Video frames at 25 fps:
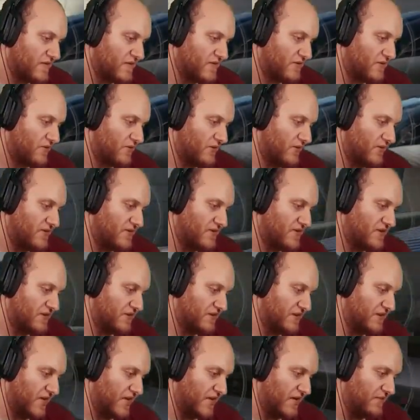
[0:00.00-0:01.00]

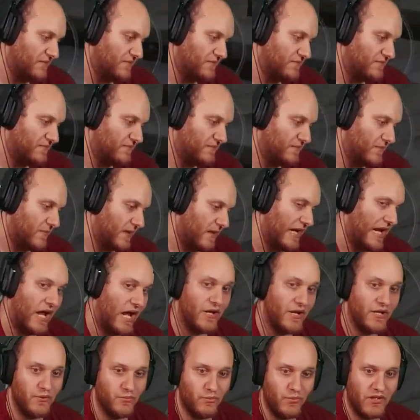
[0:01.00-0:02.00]
utility and how
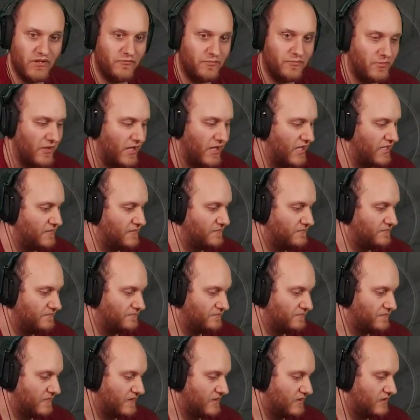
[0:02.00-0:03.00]
you would have played
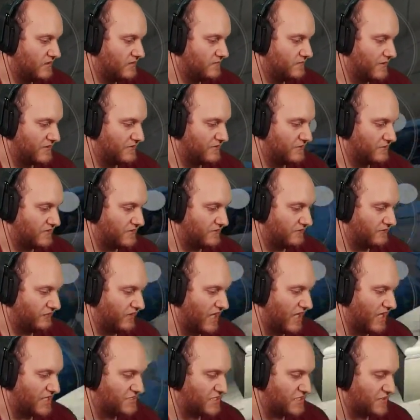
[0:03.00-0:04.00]
by throwing the
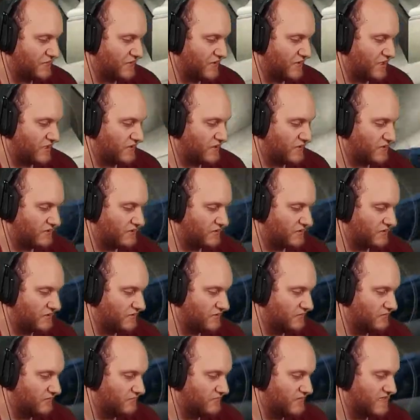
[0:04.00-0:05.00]
flash out there,
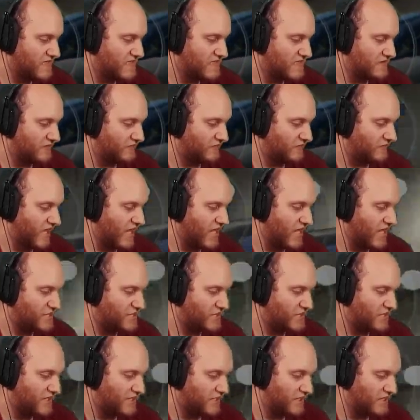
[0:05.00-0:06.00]
missing the flash,
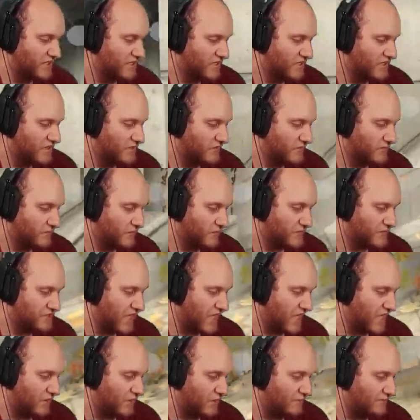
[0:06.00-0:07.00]
you push
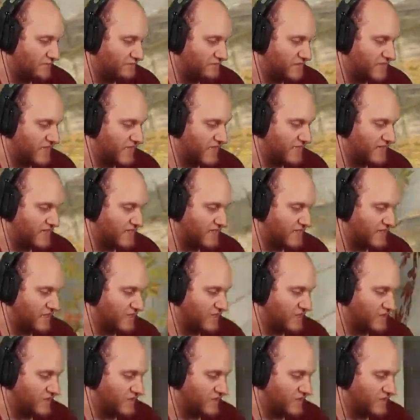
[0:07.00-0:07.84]
out, get the kill,